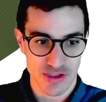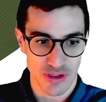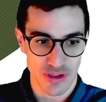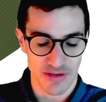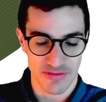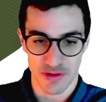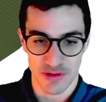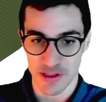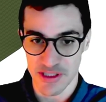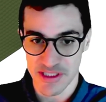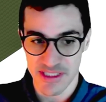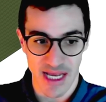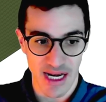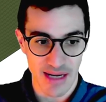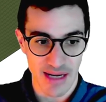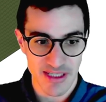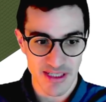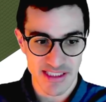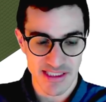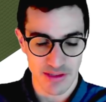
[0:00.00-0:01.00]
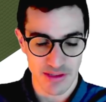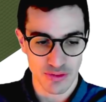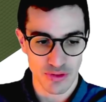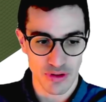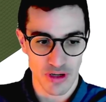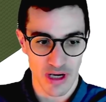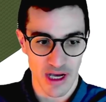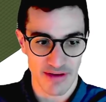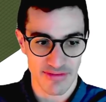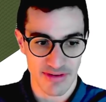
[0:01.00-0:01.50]
So if there is elements that do
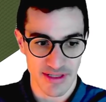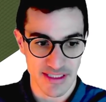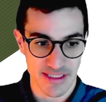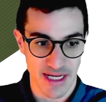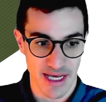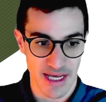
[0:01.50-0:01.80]
not have